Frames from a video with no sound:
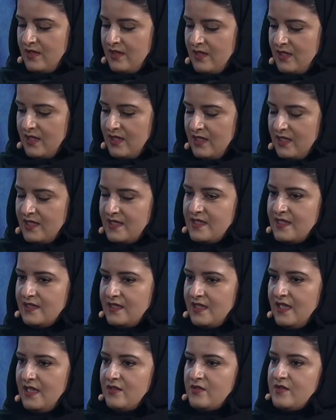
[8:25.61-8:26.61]
the recent
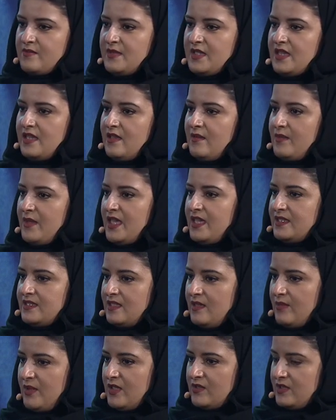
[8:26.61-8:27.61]
announcement they made
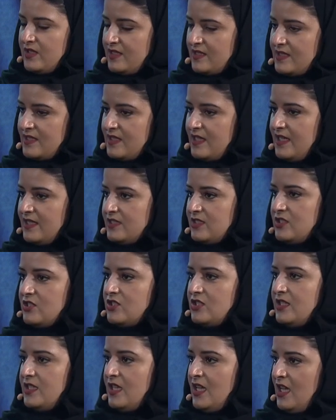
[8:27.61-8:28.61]
about their
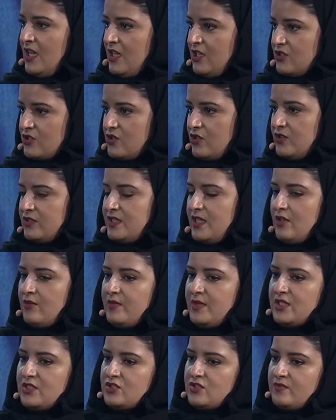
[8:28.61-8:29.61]
strategy showed how
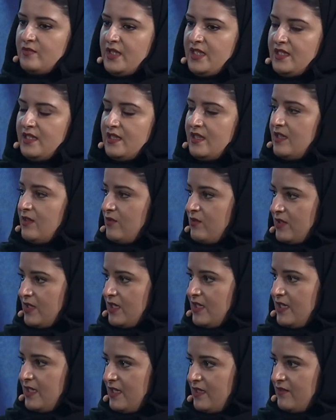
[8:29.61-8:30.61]
much money they were
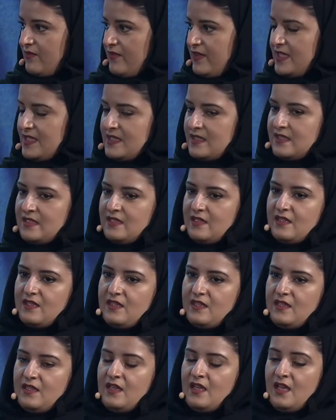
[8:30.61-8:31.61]
going to invest
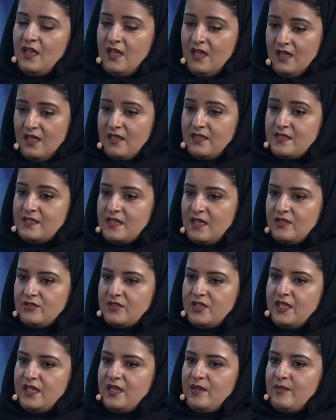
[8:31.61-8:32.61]
in
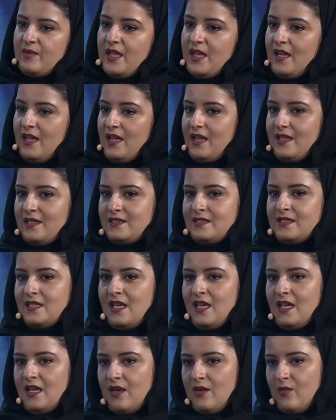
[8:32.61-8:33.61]
Saudi Arabia, and
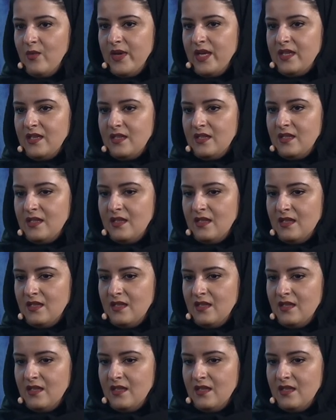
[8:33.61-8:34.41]
when